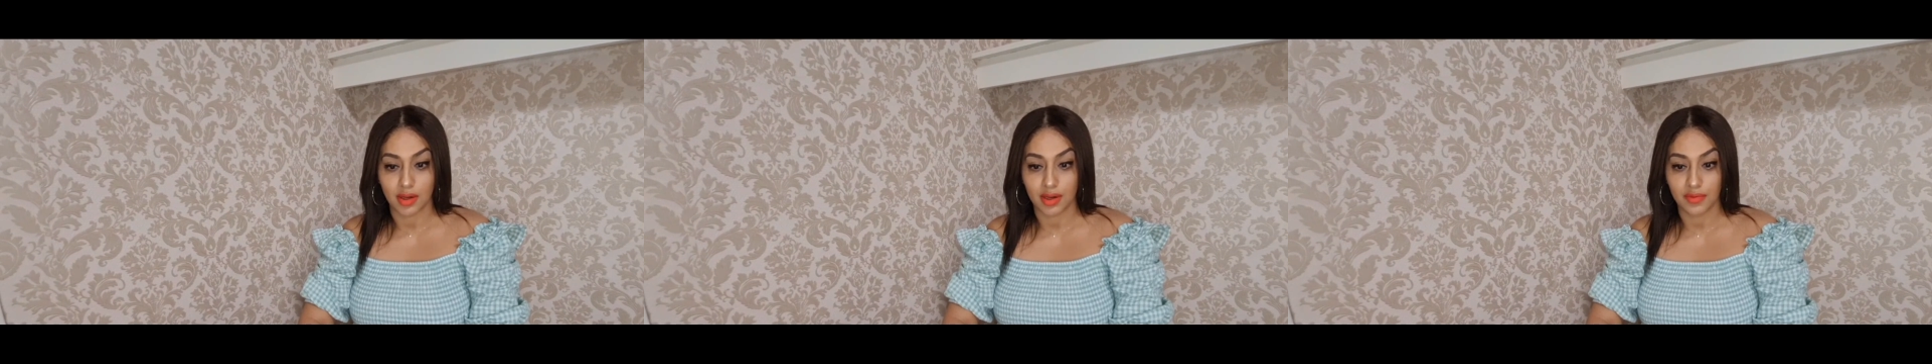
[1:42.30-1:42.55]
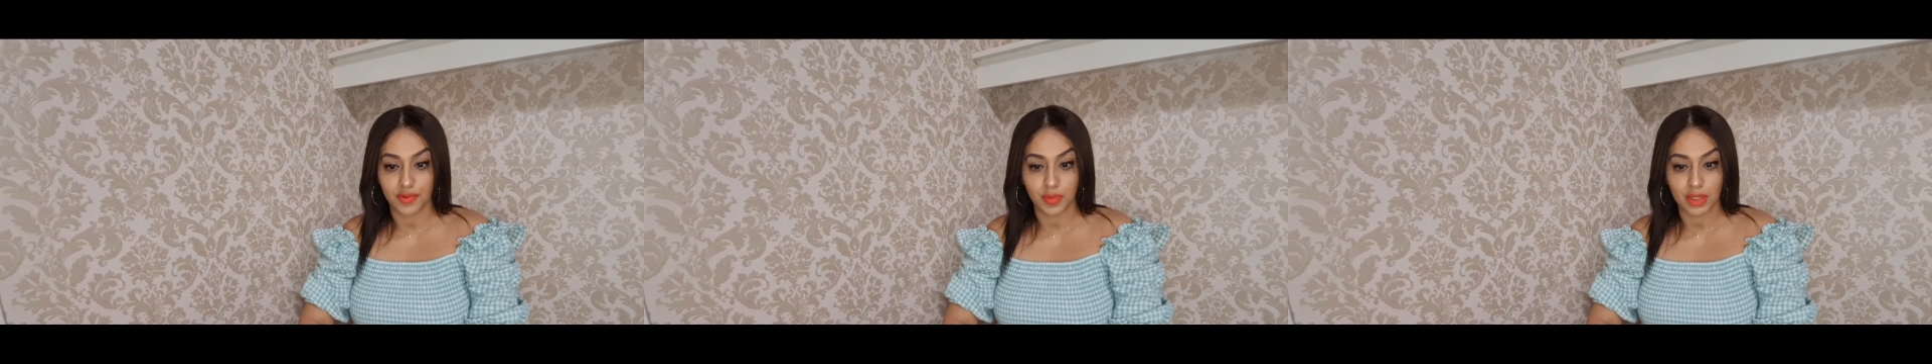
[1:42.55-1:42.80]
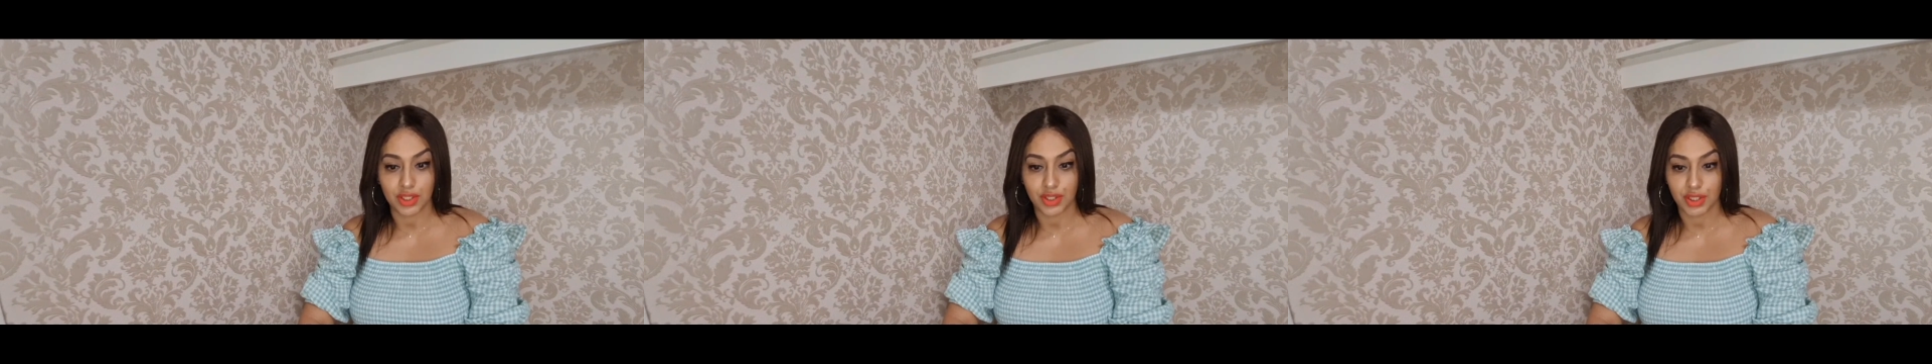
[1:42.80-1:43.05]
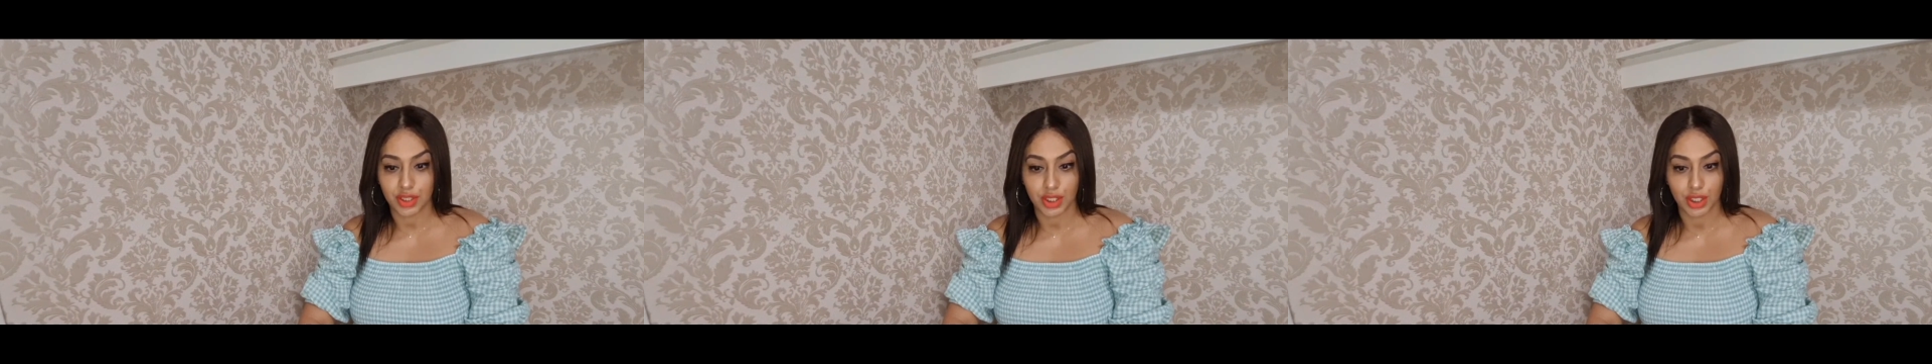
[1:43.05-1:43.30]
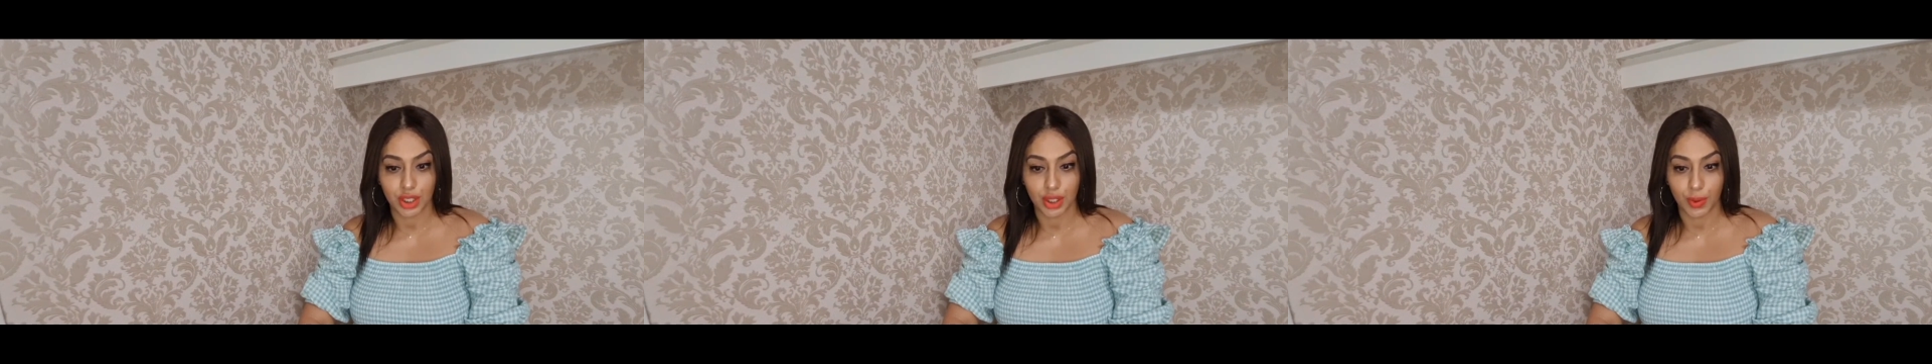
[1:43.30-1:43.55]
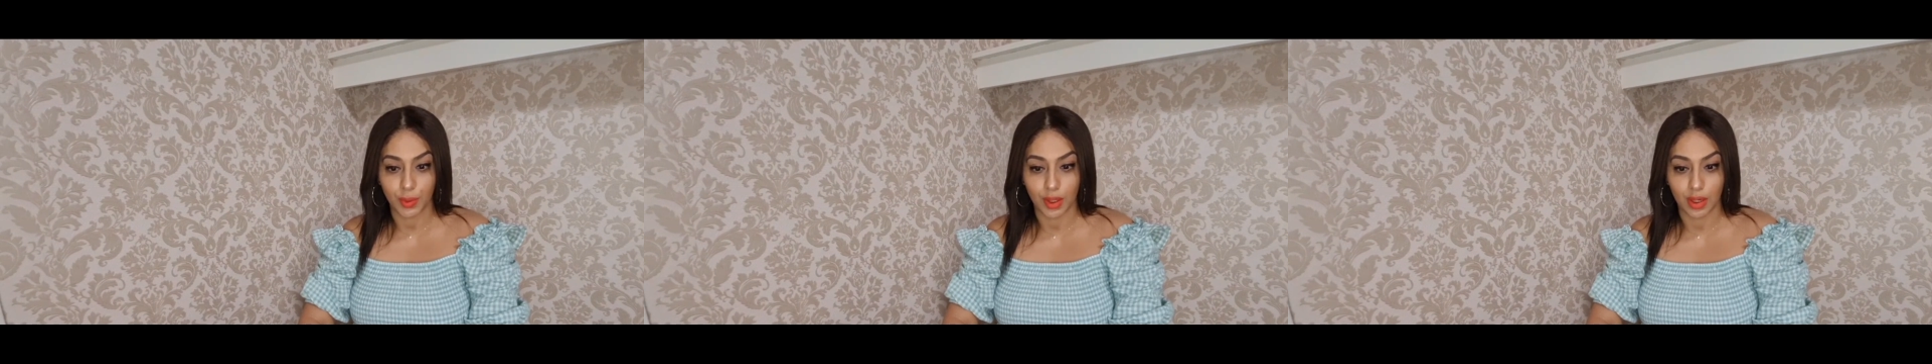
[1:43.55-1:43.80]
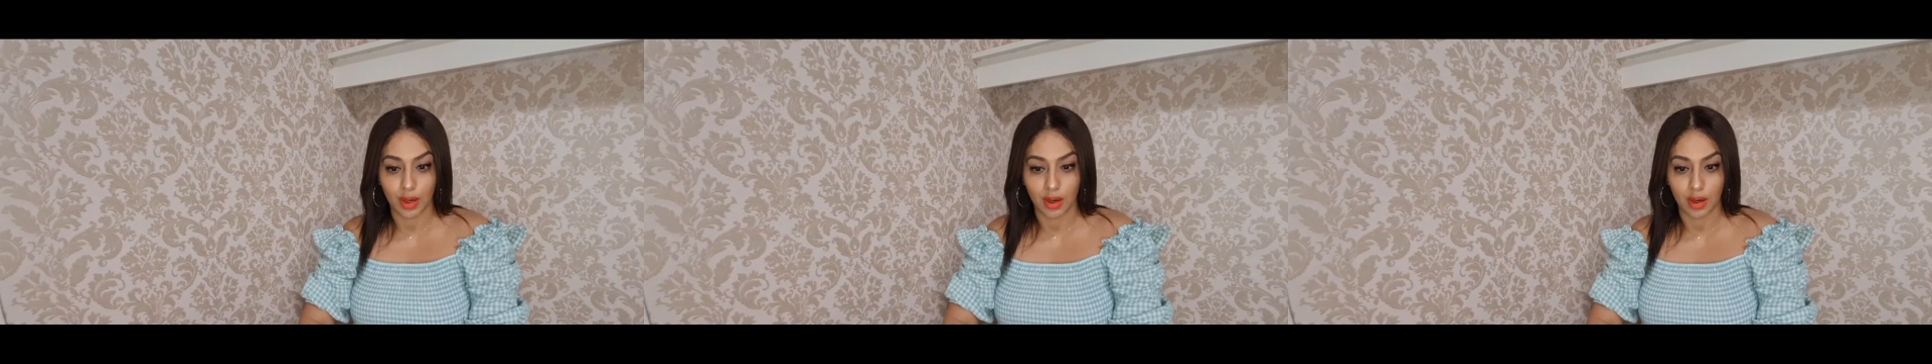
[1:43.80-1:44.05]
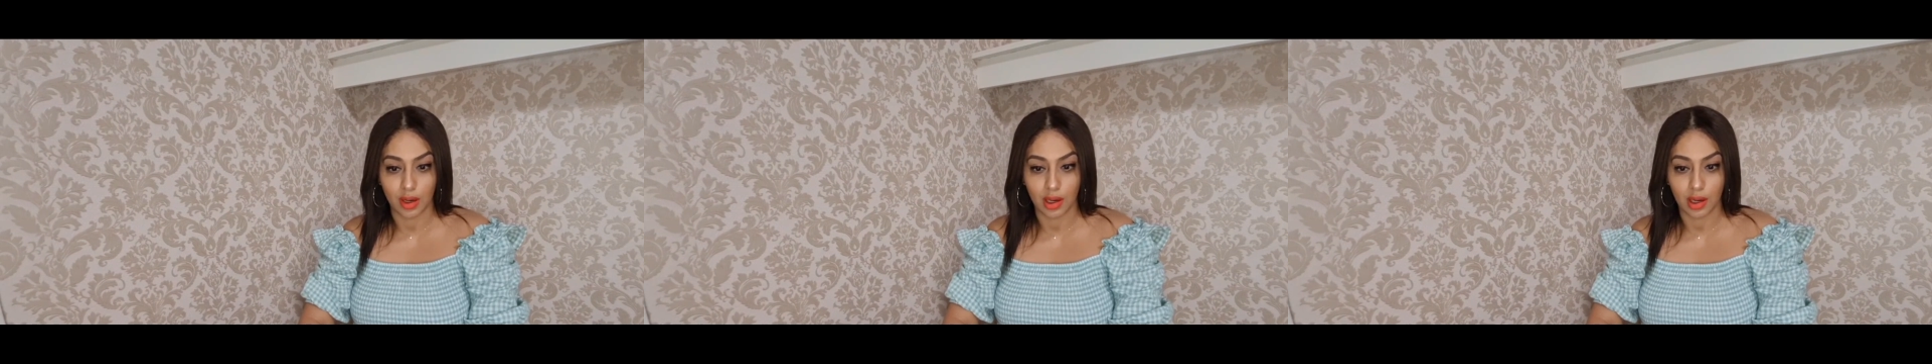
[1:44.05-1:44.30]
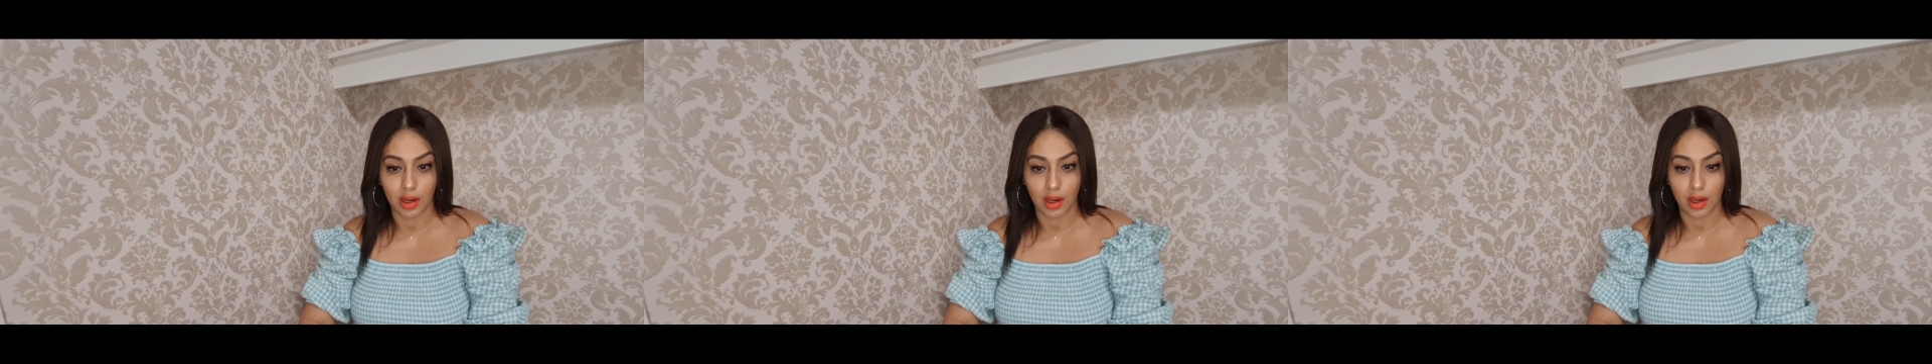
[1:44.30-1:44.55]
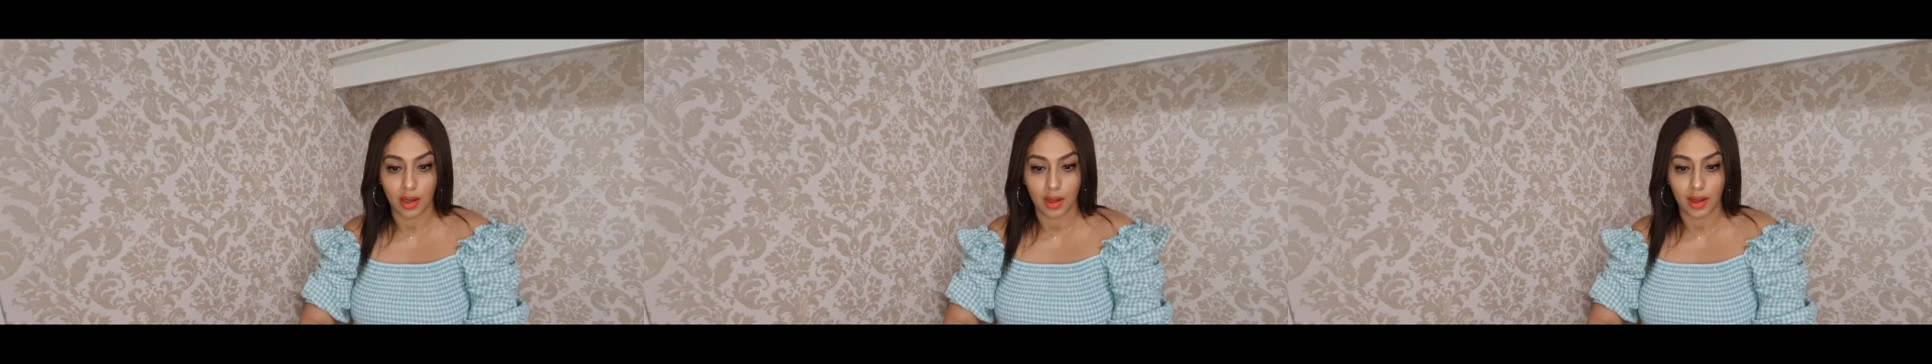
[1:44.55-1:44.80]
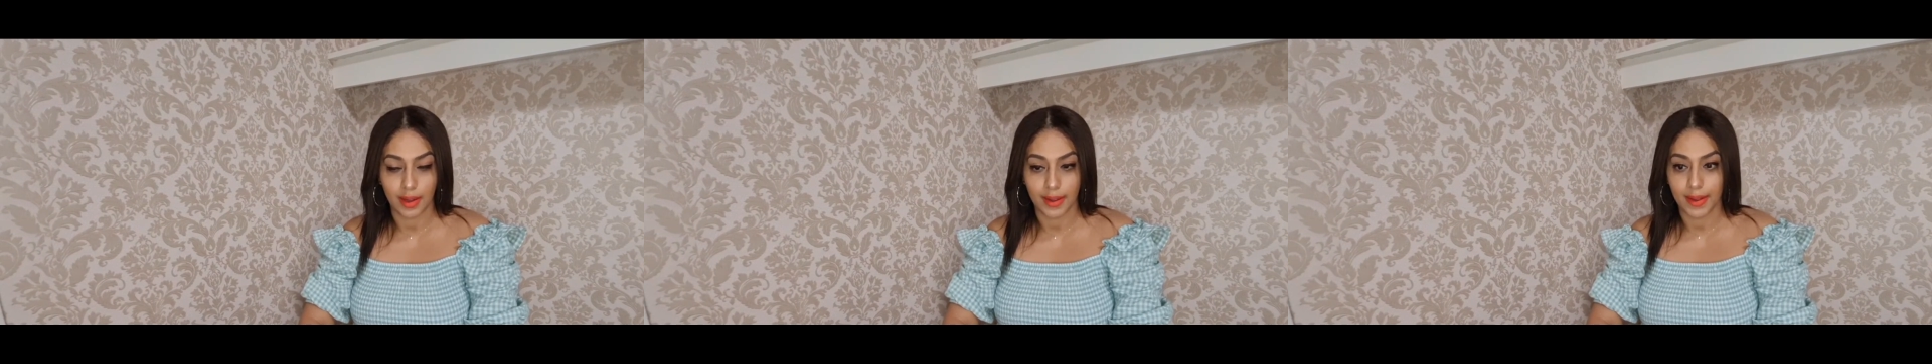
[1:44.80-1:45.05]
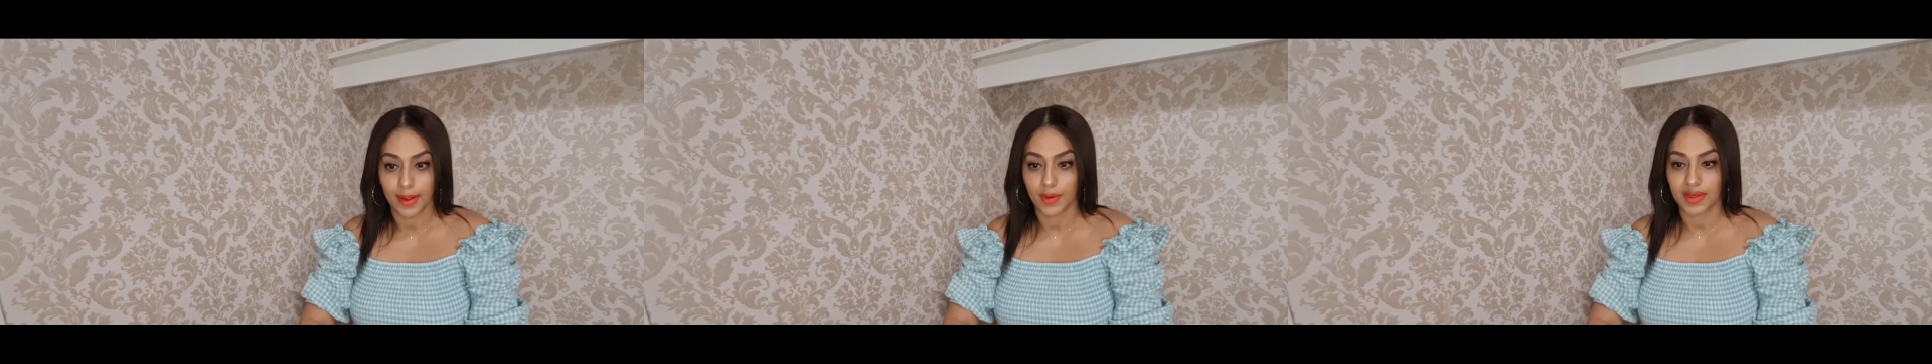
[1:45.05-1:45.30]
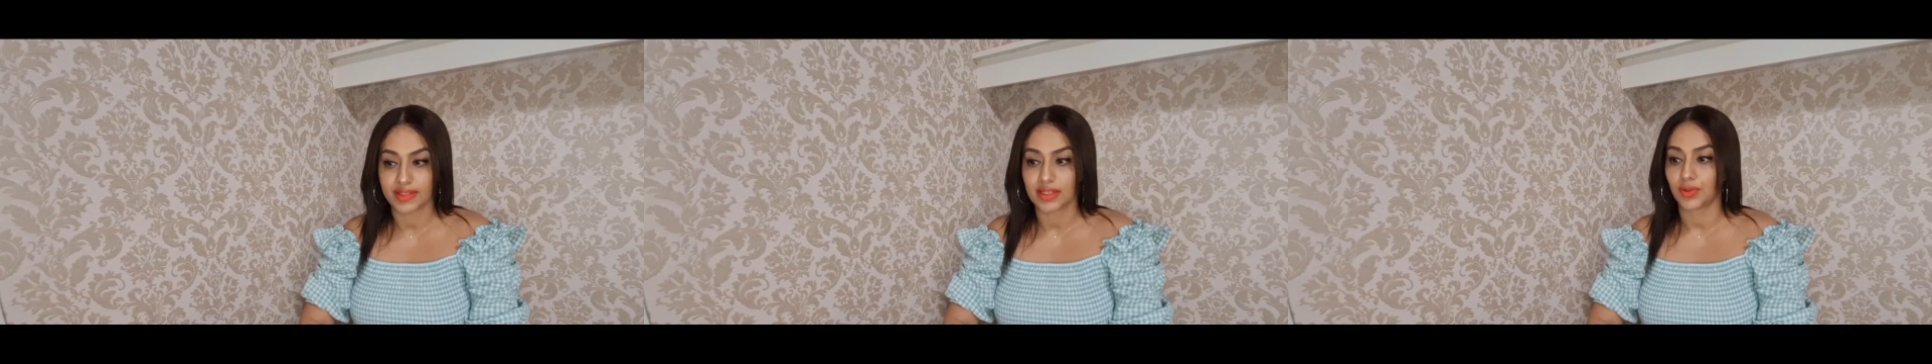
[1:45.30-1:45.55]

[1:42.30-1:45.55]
Other information? No. Okay,